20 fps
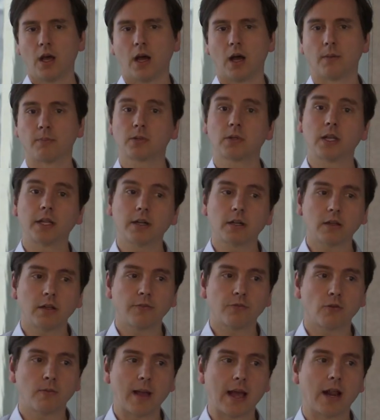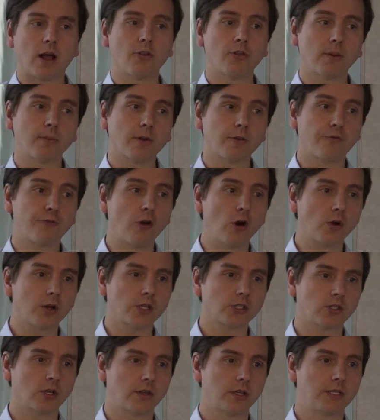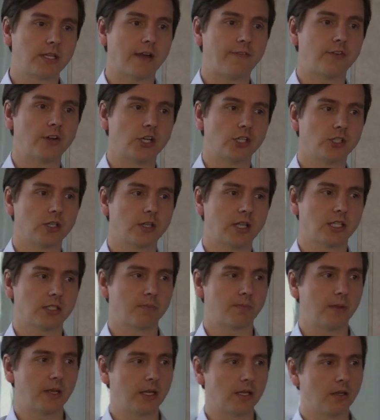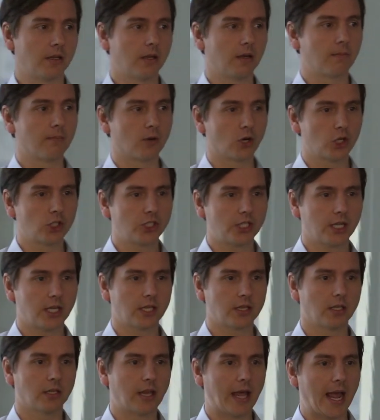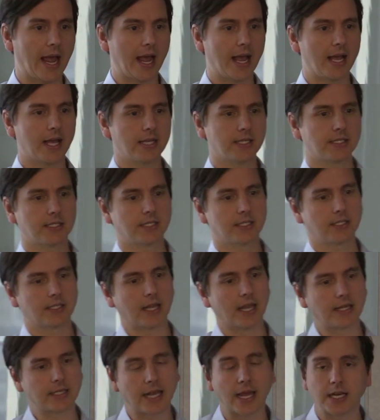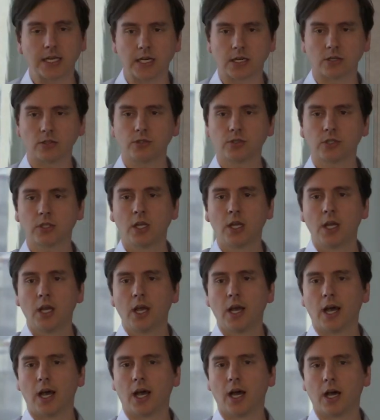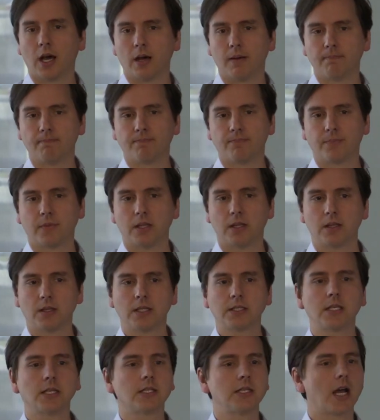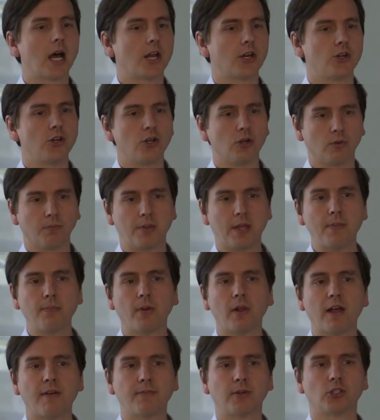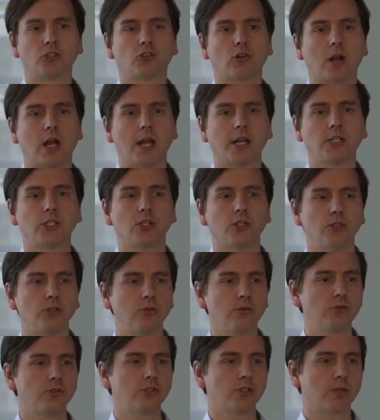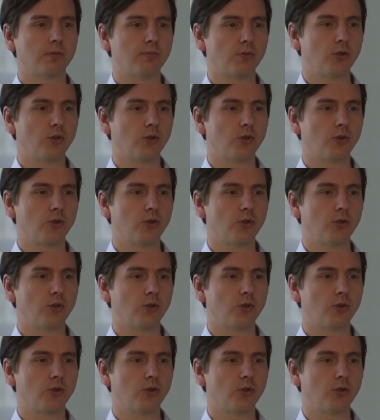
Um, clinical informatics, although I'm going to focus on the definition that's been emerging in the last, say, ten years, um, this is not new. People have been trying to use,